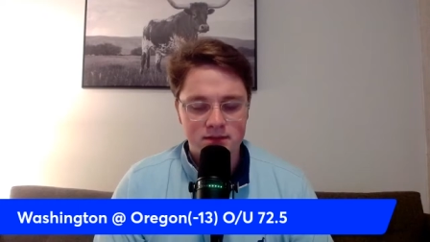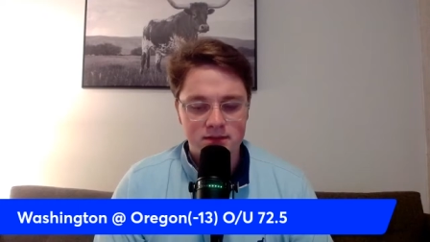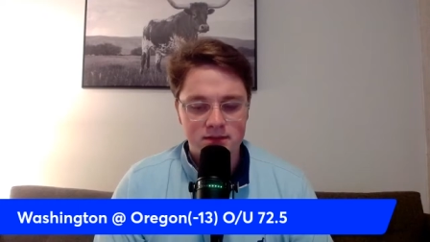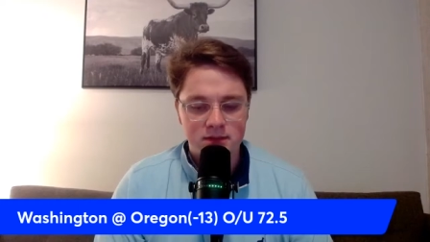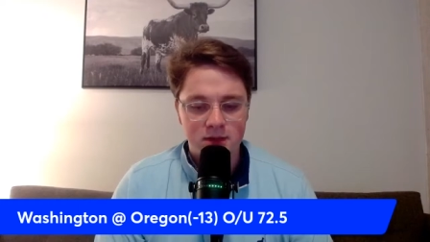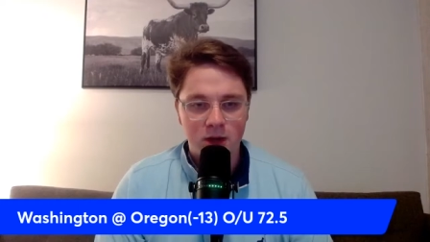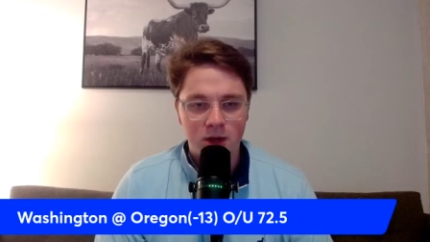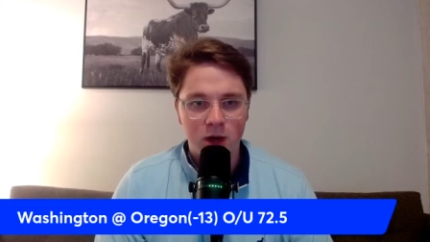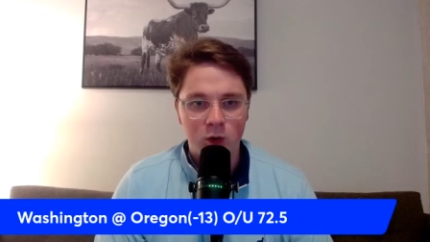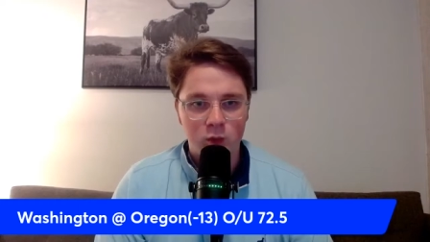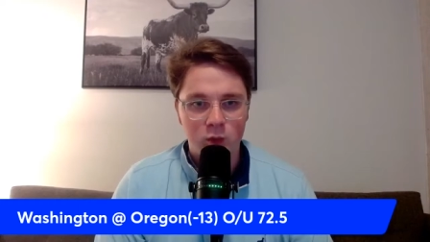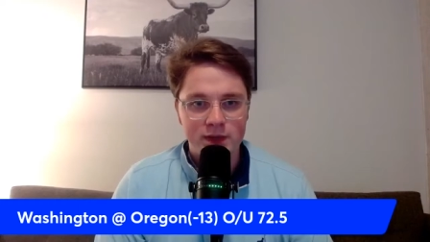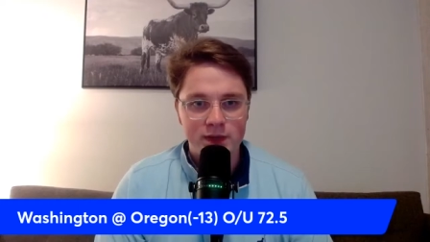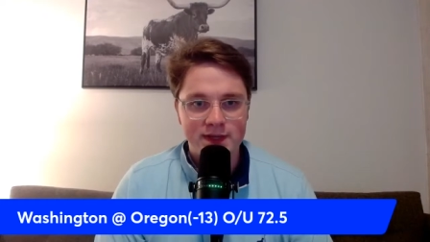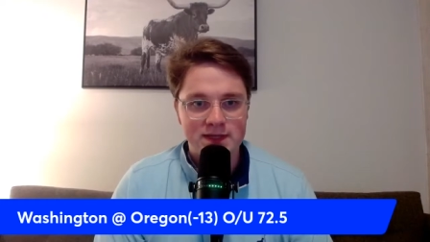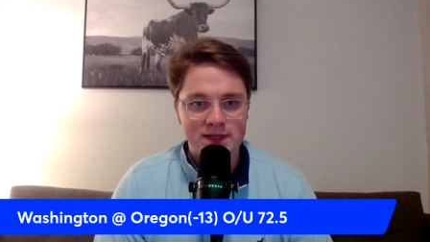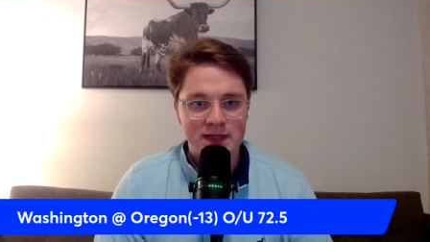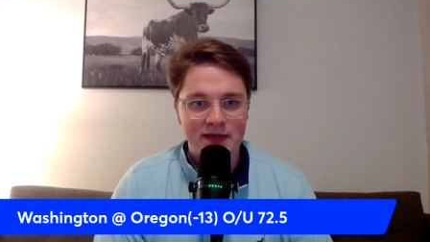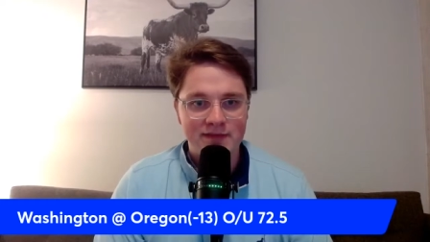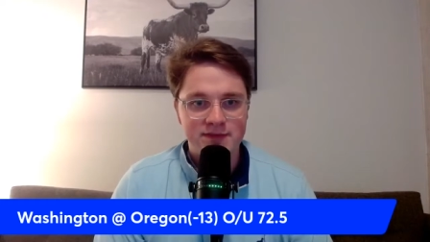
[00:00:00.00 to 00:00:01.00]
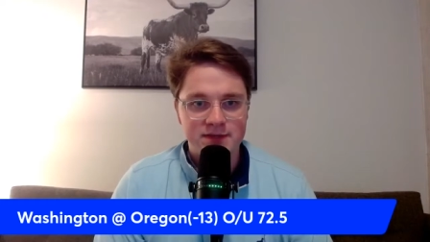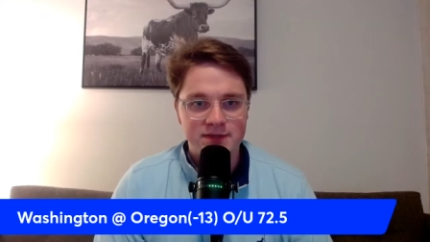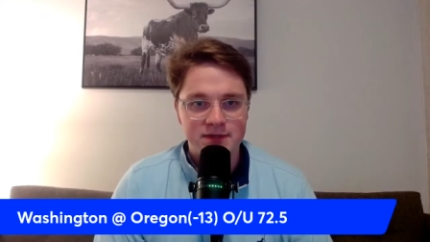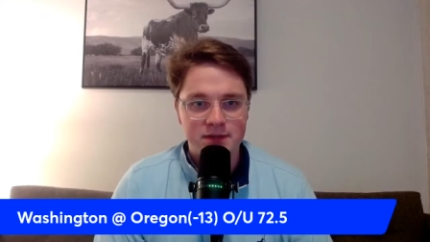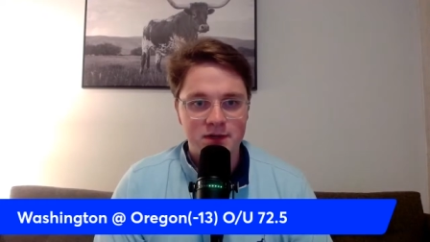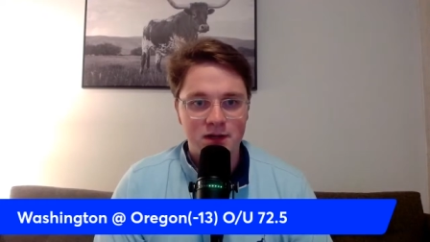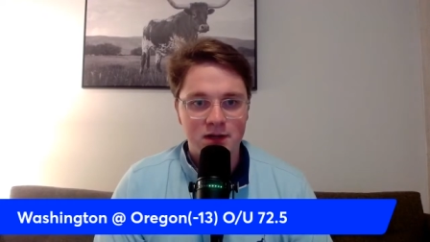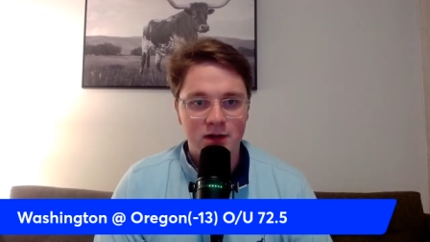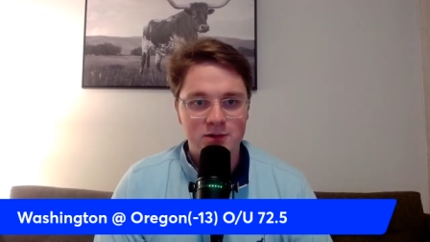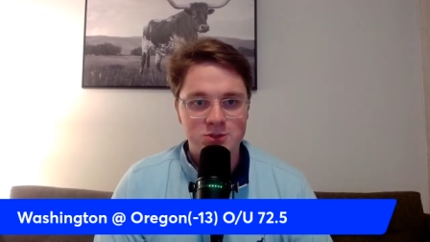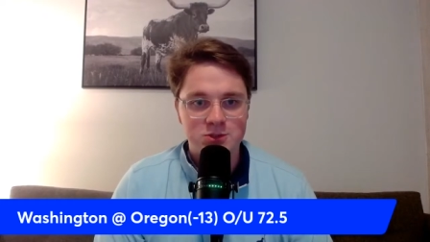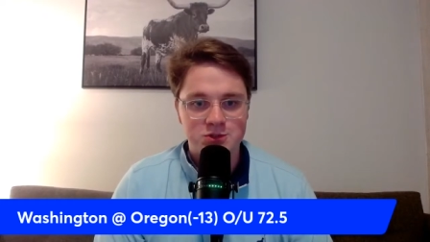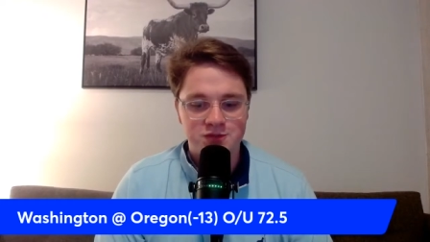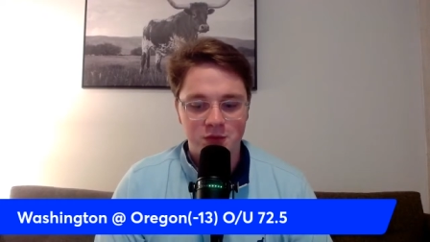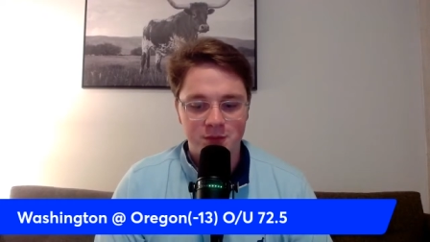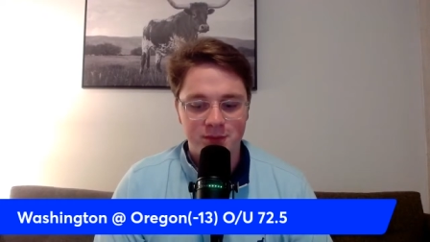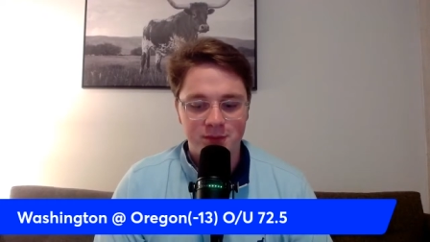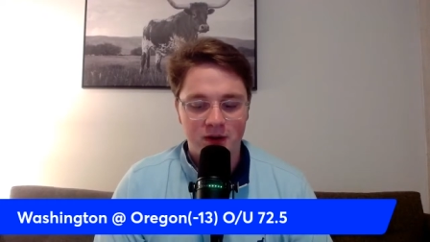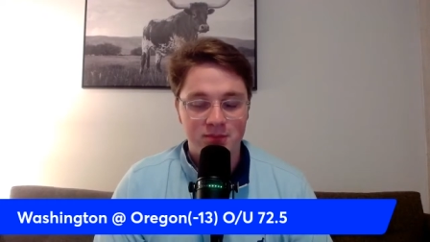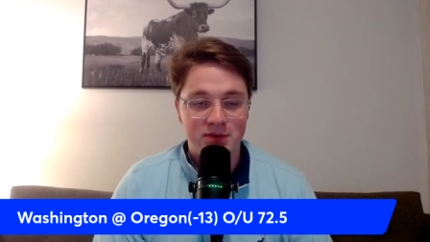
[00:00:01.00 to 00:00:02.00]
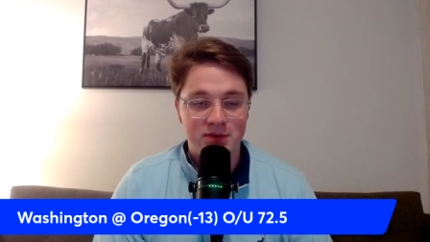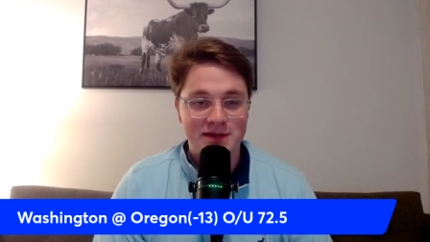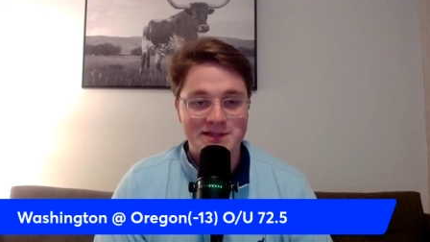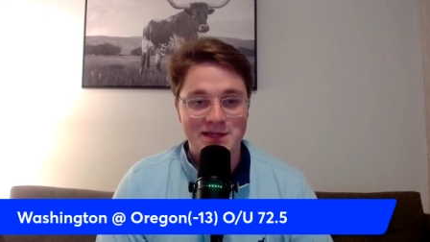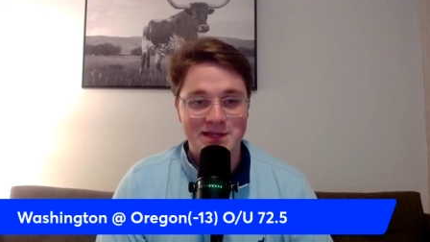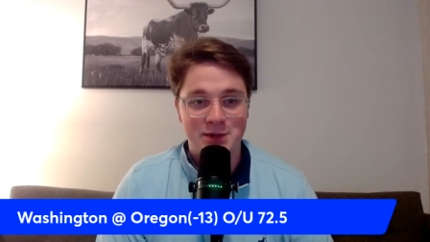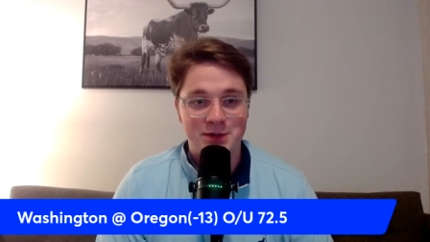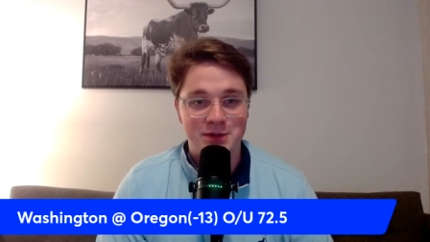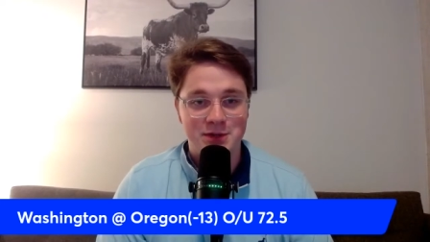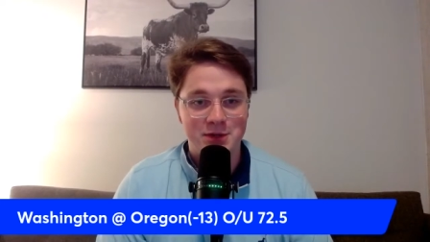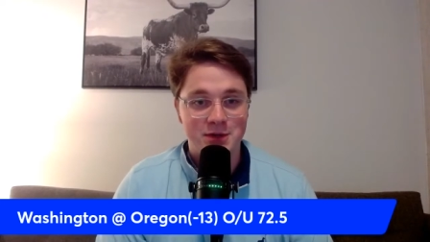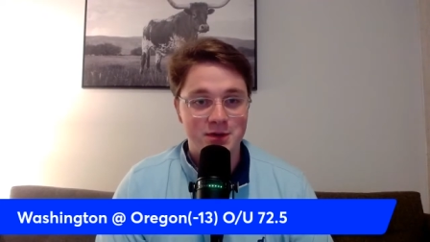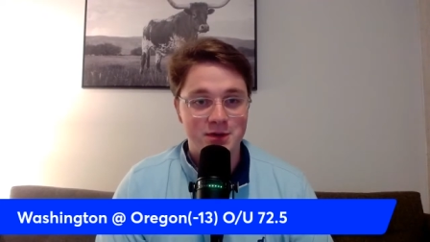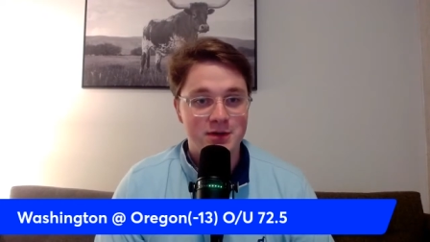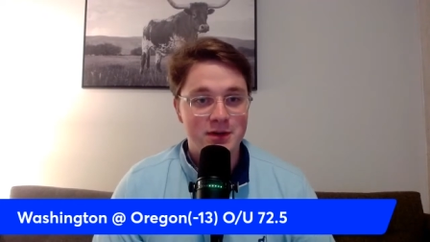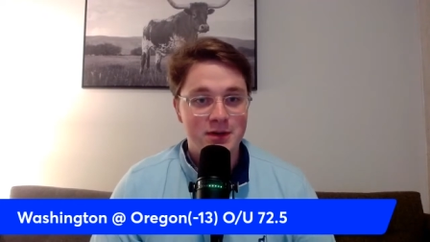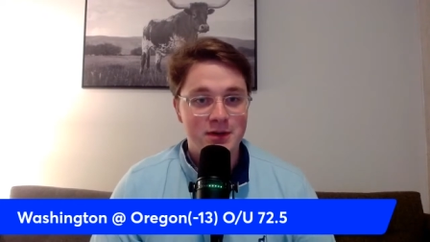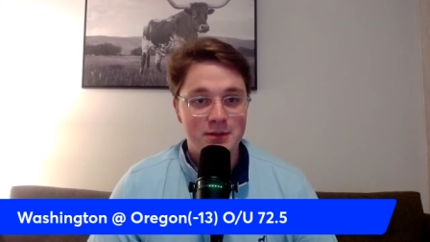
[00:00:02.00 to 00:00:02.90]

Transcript: All right, week 11, college football breakdown here.